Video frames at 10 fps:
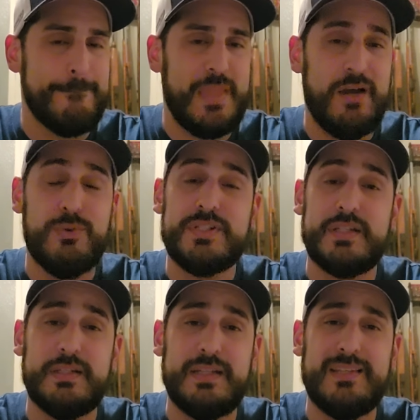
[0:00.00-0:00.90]
I wasn't
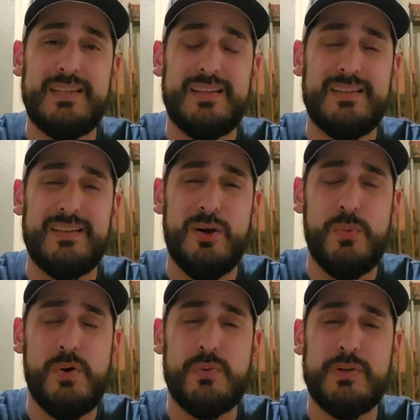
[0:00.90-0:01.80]
gonna get the
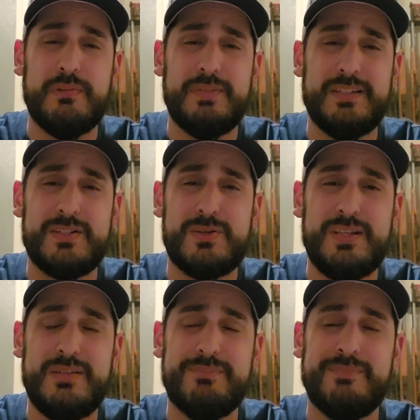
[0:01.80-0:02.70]
Lobo one, the
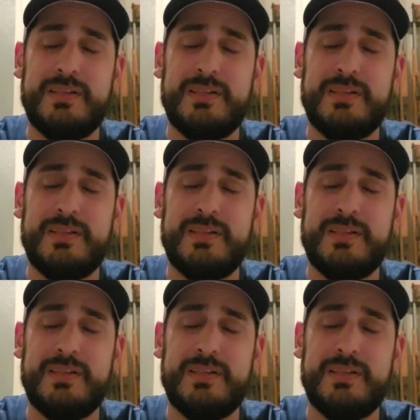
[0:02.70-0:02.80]
Extreme.